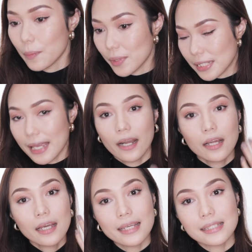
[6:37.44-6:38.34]

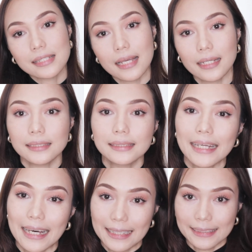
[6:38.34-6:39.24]
Mascara is
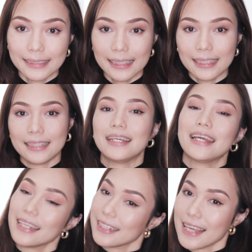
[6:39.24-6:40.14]
done,
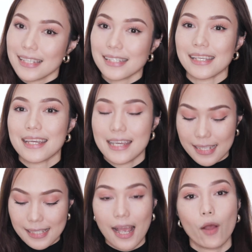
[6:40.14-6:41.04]
and next
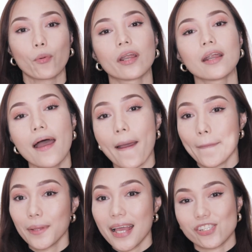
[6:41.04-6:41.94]
is our
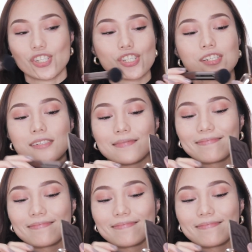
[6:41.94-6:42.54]
blush.